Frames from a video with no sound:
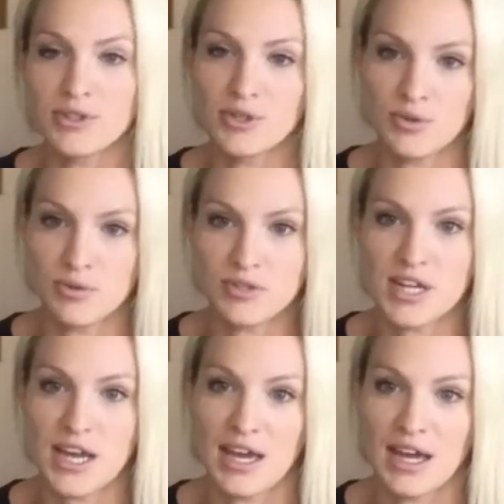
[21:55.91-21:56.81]

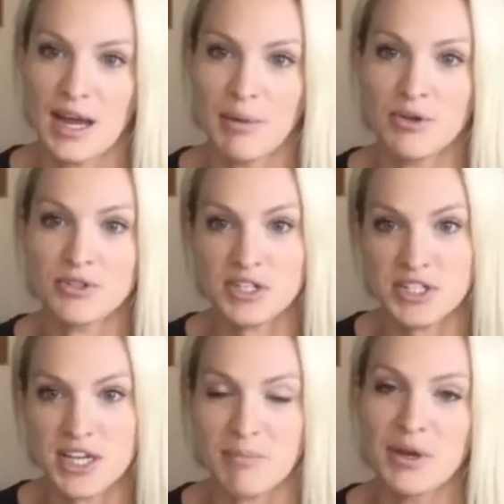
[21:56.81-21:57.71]
Tuesday I post a
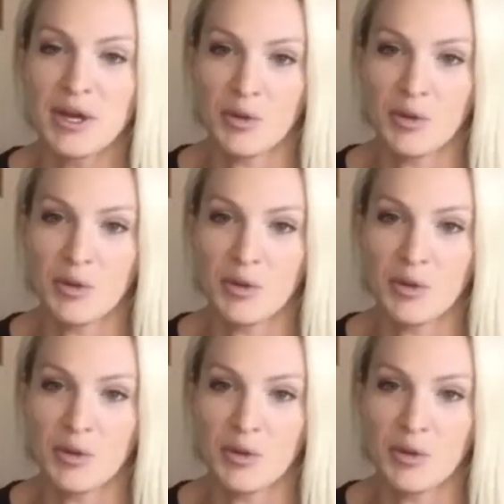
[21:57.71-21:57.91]
tip,